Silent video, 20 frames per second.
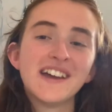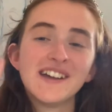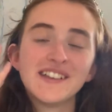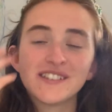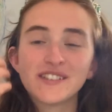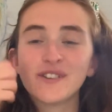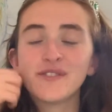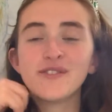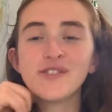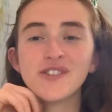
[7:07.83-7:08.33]

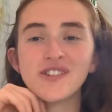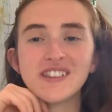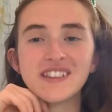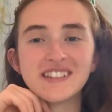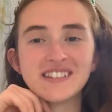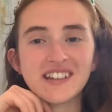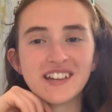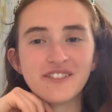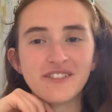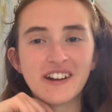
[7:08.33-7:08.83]
So for
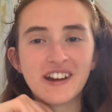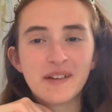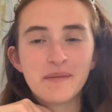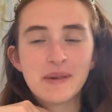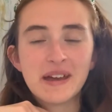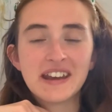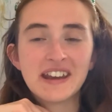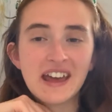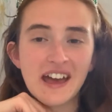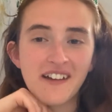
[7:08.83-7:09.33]
this, I'd
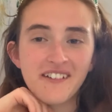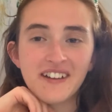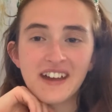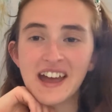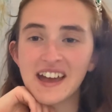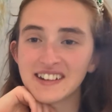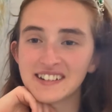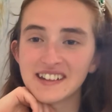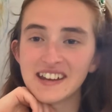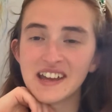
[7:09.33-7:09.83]
recommend
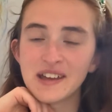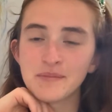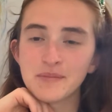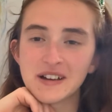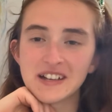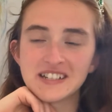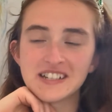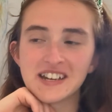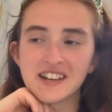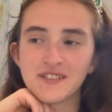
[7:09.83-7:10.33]
Ariadne
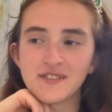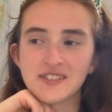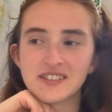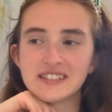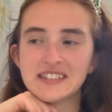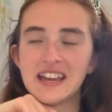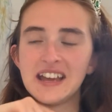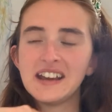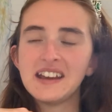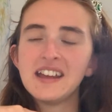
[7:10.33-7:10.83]
by Jennifer
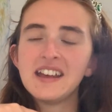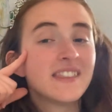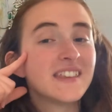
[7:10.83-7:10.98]
Saint.